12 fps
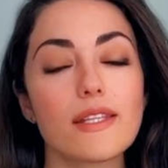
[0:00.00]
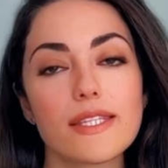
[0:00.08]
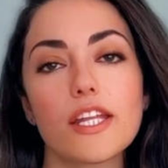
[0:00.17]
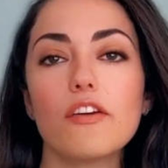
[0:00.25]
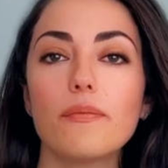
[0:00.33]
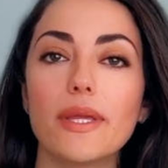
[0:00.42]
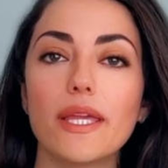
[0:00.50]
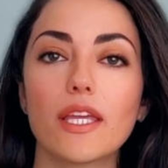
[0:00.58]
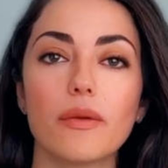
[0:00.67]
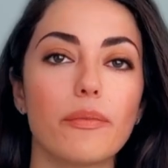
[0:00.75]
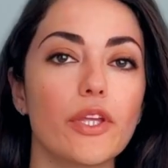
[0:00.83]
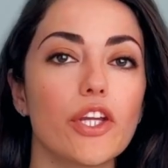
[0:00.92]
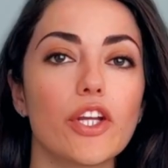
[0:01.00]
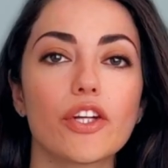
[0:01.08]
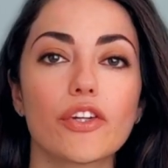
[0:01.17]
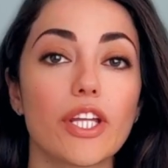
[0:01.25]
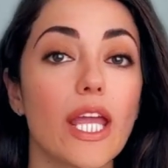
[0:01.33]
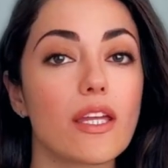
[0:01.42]
Instead of being a mere
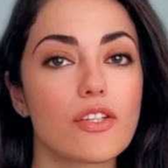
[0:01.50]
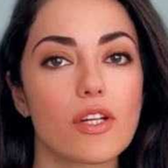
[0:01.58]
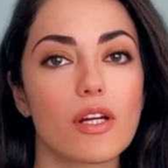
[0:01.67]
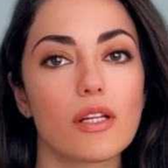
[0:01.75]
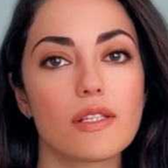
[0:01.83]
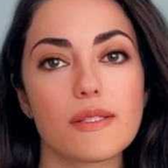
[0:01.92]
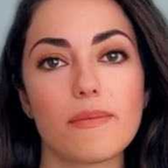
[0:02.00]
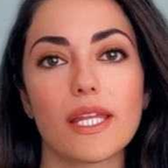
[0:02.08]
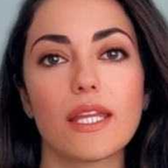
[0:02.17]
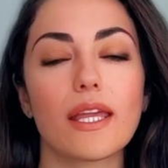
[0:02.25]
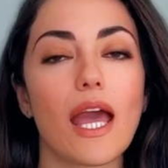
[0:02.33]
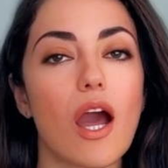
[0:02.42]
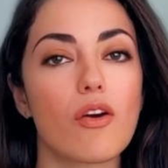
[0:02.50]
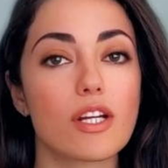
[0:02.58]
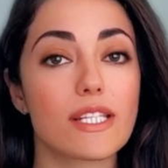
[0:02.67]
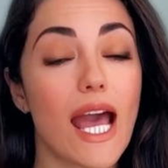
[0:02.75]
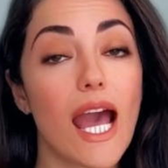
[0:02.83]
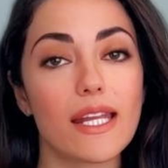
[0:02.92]
creator and spending
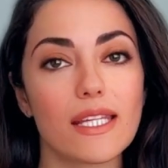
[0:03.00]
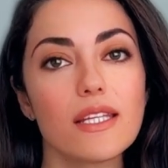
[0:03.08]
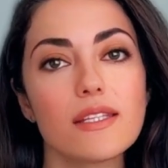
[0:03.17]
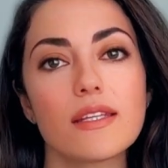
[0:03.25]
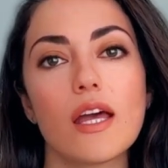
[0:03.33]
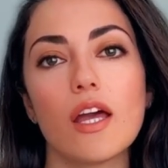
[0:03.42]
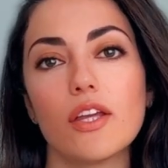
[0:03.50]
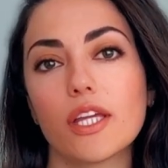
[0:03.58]
hours at it,